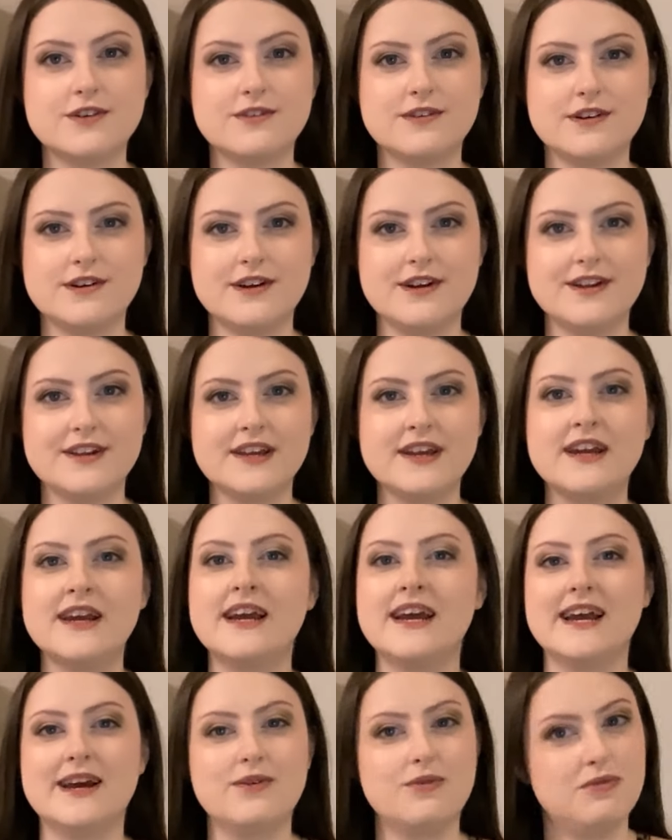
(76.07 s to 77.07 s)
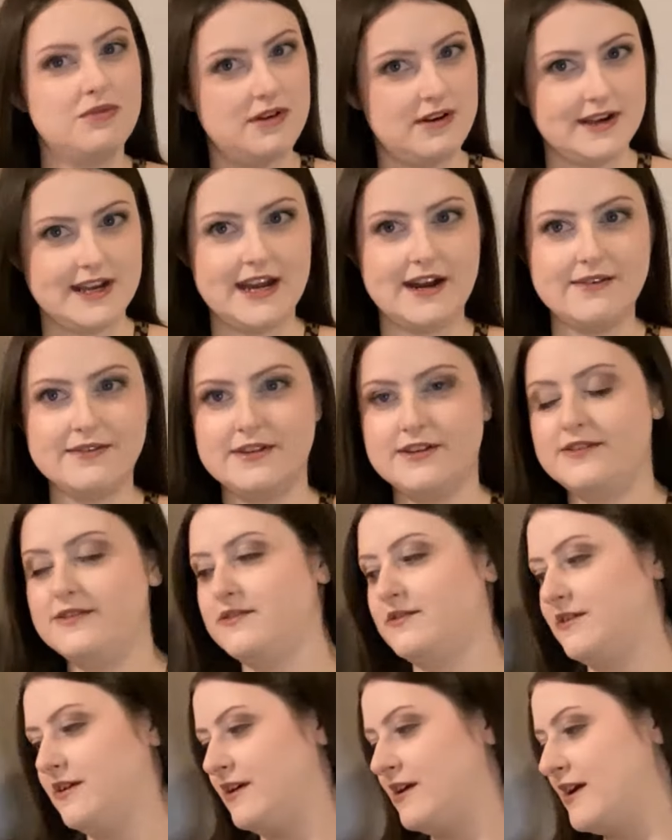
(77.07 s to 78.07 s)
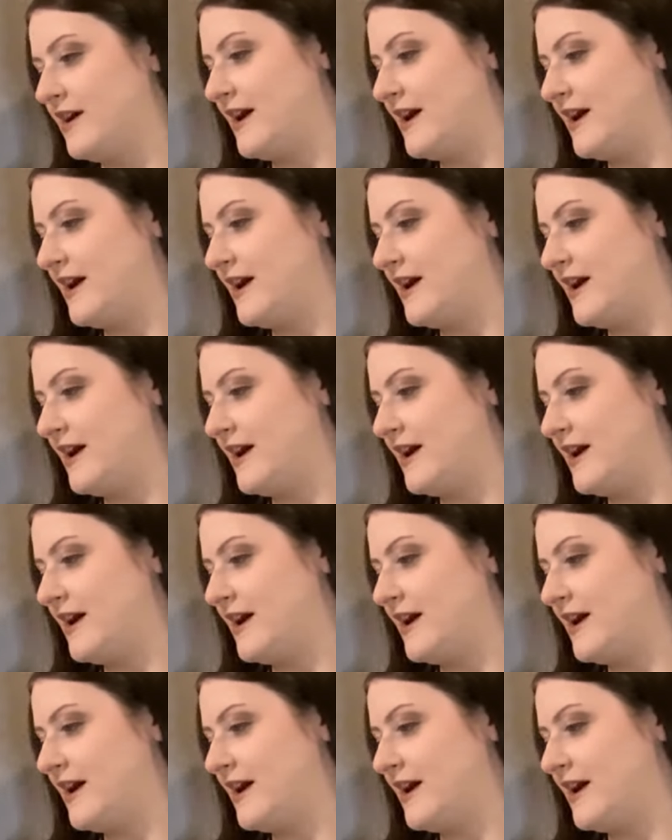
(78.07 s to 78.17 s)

on and walk out the door.